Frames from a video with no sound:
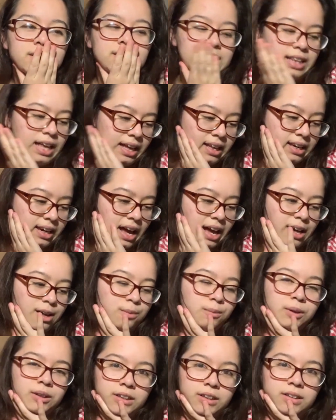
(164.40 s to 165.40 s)
Then I
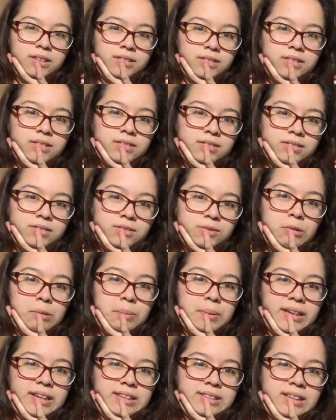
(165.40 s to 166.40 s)
will
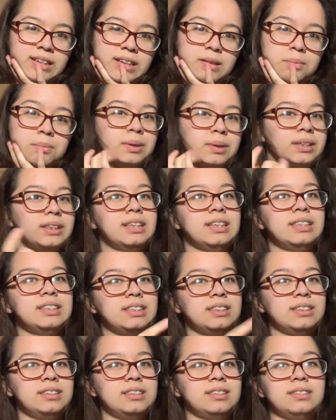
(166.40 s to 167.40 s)
replace it, but this
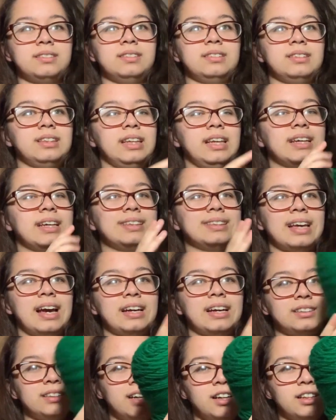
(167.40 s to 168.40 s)
is the
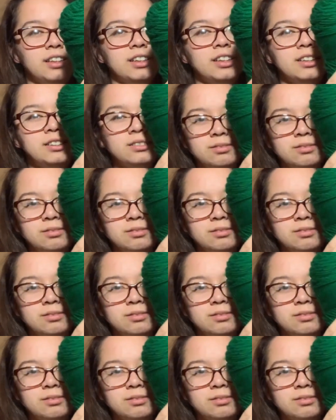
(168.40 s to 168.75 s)
exact color.